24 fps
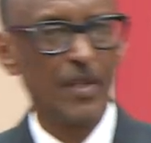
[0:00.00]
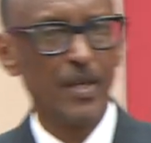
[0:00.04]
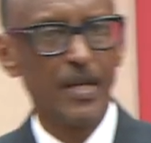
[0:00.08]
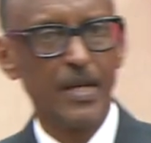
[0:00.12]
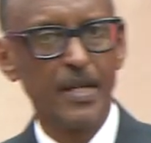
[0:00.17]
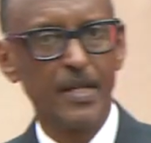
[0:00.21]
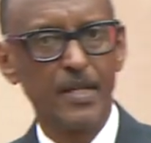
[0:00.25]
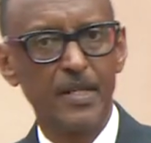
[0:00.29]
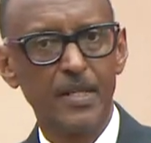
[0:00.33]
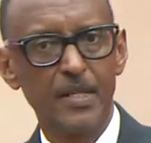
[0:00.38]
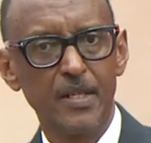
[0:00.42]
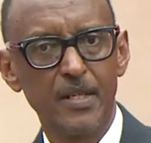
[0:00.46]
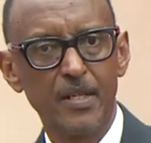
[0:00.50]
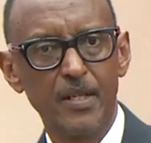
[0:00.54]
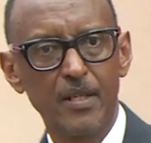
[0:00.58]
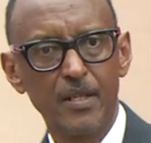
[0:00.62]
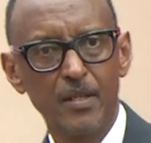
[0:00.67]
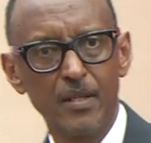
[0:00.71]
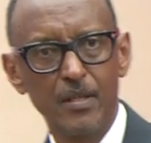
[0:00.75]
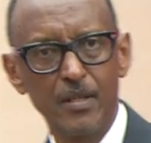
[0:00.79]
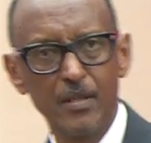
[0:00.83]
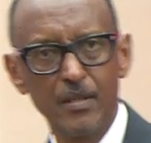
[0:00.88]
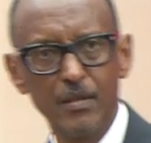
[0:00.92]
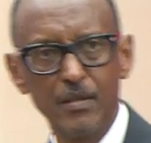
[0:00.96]

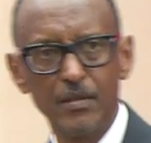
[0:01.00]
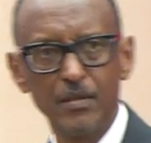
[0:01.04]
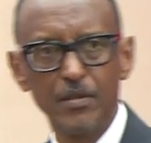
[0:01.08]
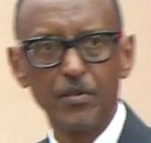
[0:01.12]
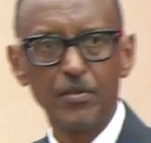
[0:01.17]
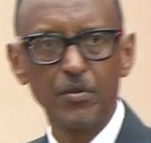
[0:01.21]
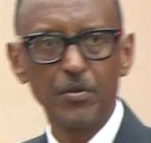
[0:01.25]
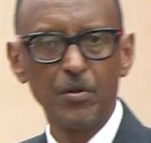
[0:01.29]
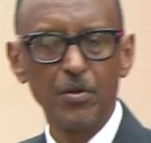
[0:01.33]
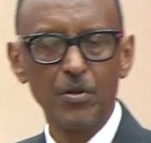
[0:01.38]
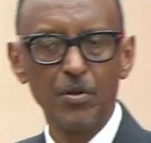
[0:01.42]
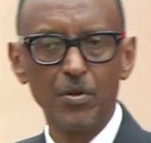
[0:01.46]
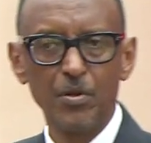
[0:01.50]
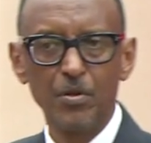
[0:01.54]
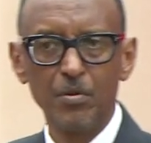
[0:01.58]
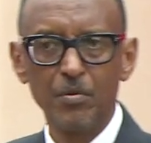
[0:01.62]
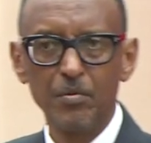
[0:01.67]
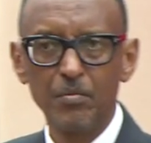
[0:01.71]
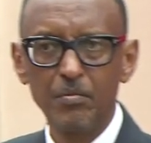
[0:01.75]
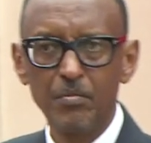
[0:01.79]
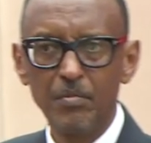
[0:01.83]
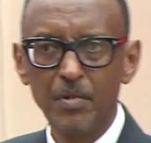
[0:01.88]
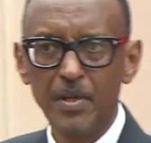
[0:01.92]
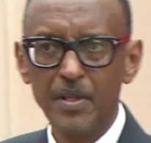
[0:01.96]
And
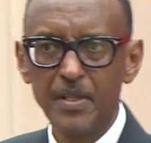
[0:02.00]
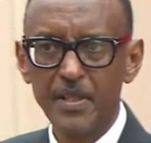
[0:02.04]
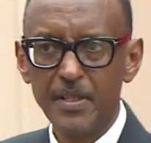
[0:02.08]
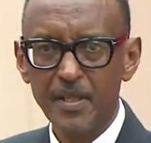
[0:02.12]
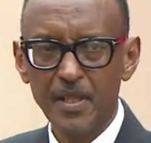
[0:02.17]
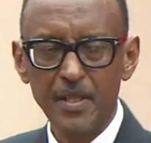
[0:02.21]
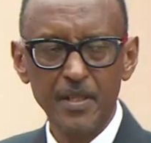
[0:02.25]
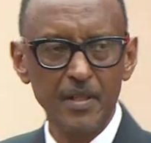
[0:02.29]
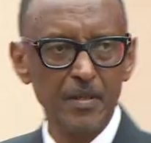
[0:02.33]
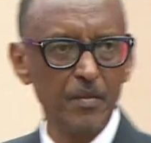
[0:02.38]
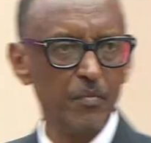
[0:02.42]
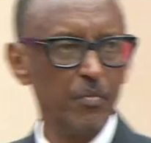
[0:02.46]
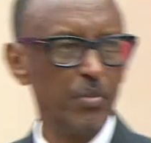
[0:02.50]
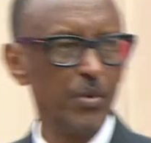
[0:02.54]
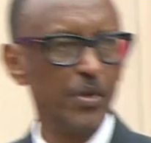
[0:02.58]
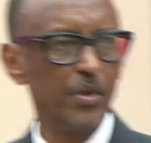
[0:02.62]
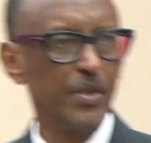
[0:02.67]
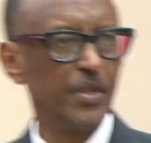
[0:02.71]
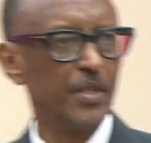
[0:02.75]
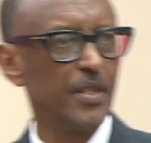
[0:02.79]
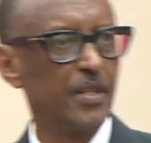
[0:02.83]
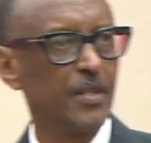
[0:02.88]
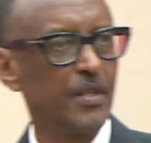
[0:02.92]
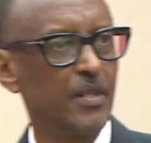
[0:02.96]
so at a certain
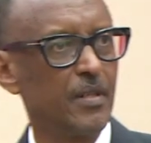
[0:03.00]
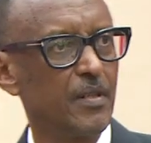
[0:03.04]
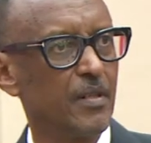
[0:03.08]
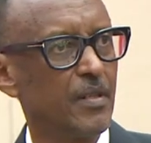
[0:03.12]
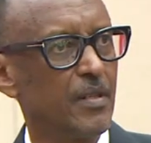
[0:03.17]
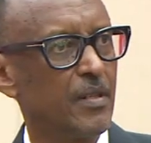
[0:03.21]
point,